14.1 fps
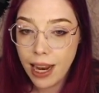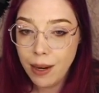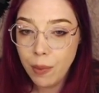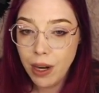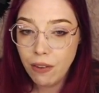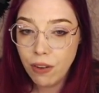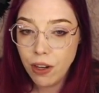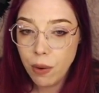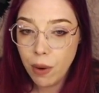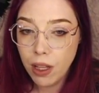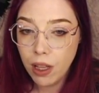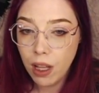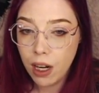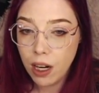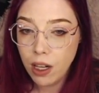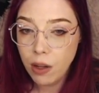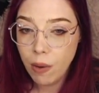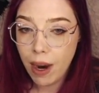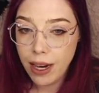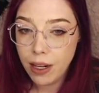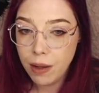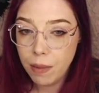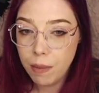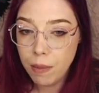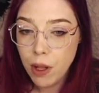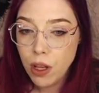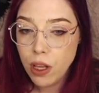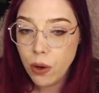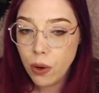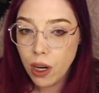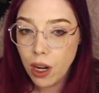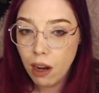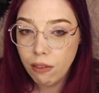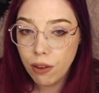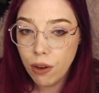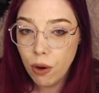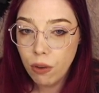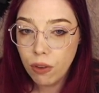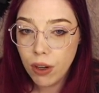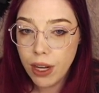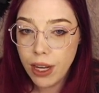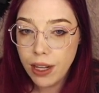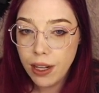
Whenever you unlock a new item, you can hover over it.